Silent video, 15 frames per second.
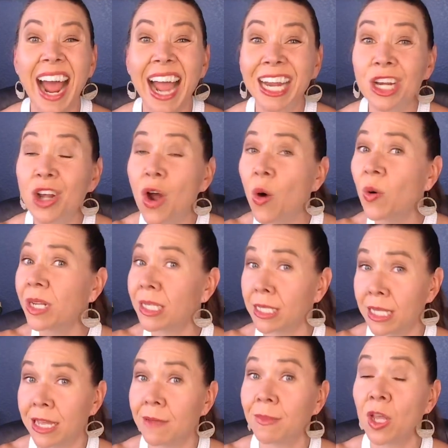I know it
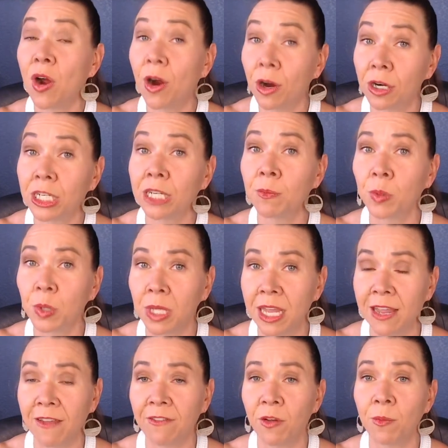seems hard to
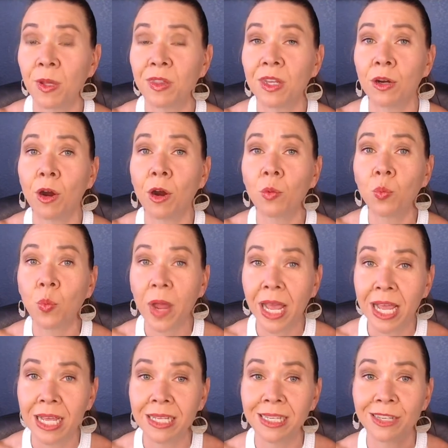believe, but there are
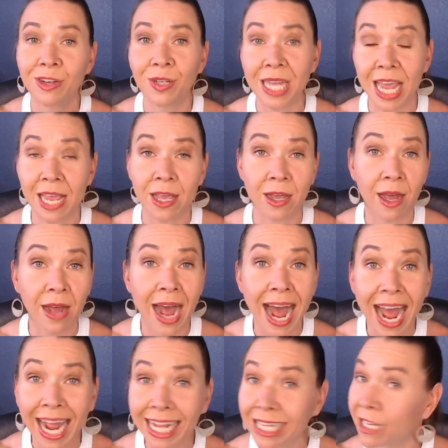ways to take a
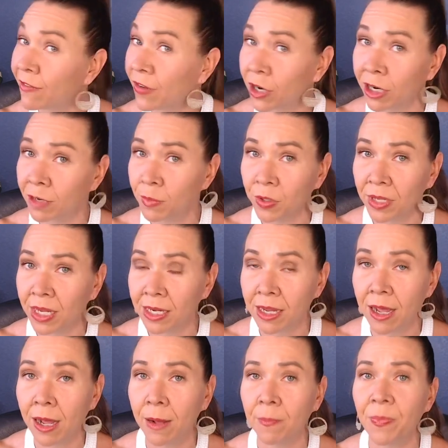highly variable
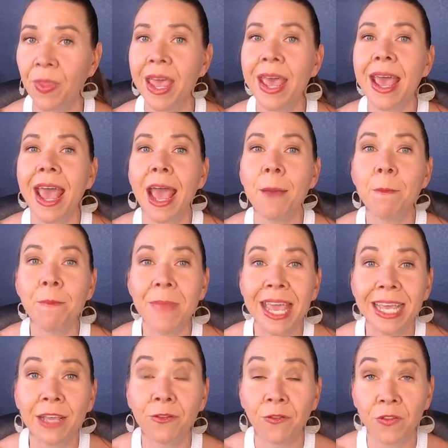income and
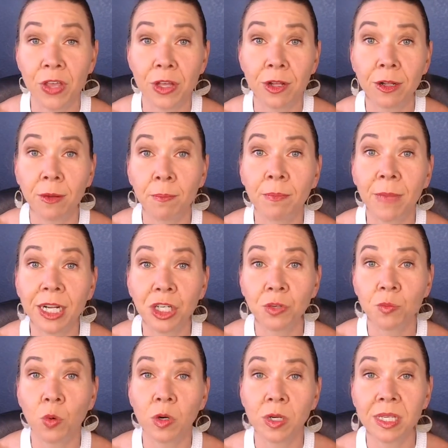make it feel much
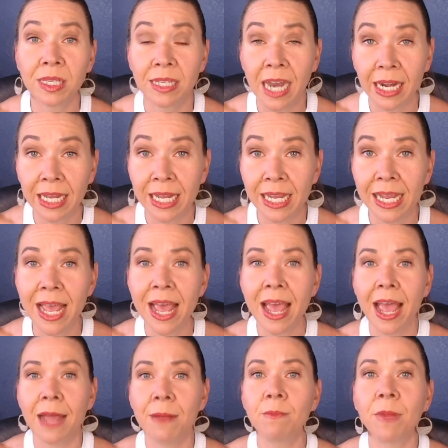more steady
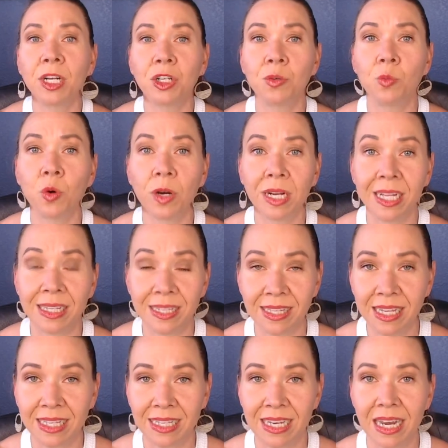and much more
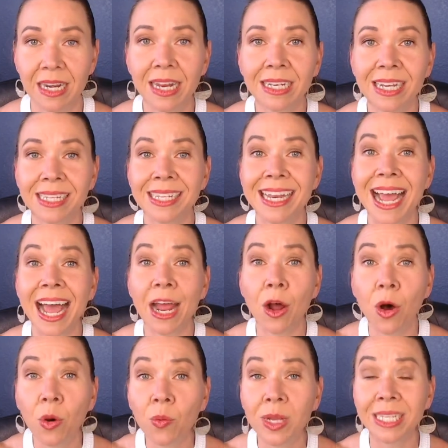consistent. It does not
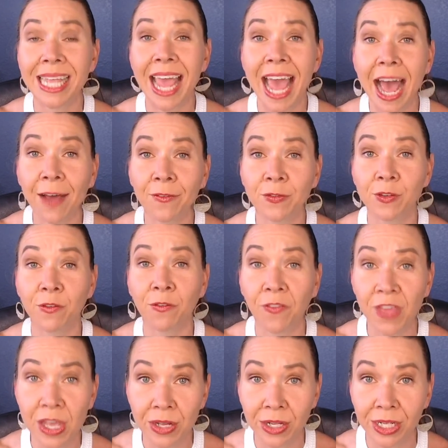always have to
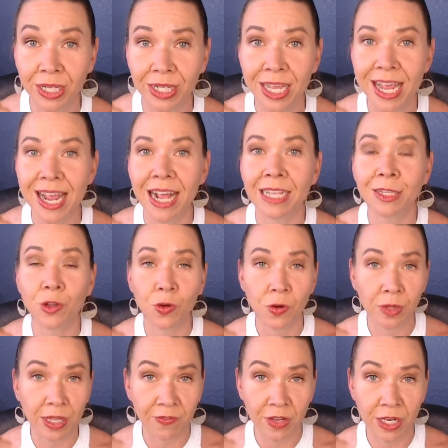feel as though you're
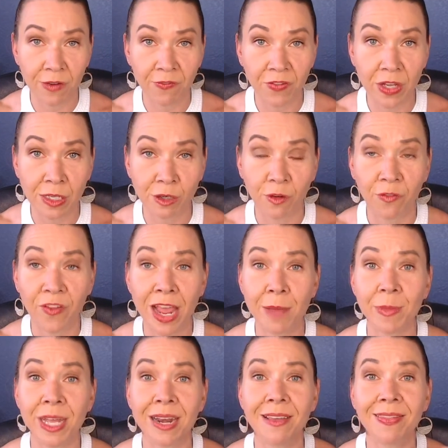living in feast or
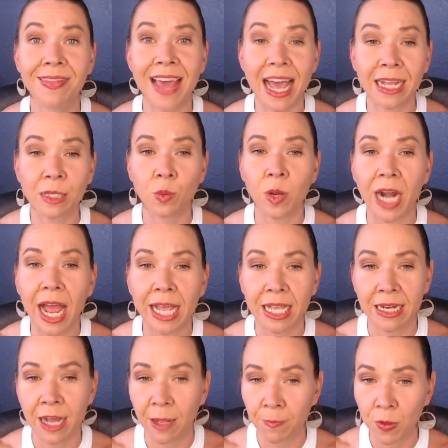famine. That is what I
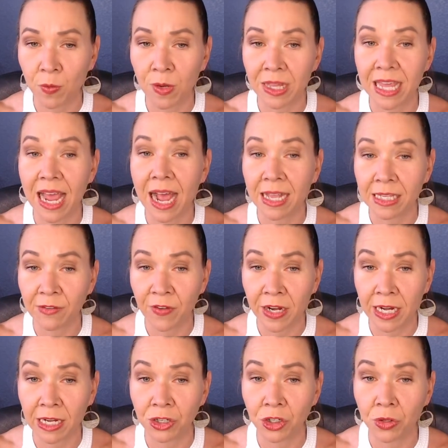can help you with as a
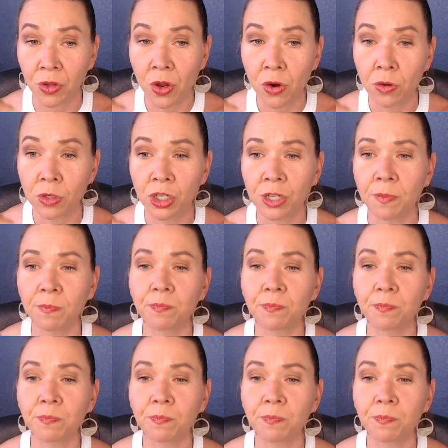financial coach.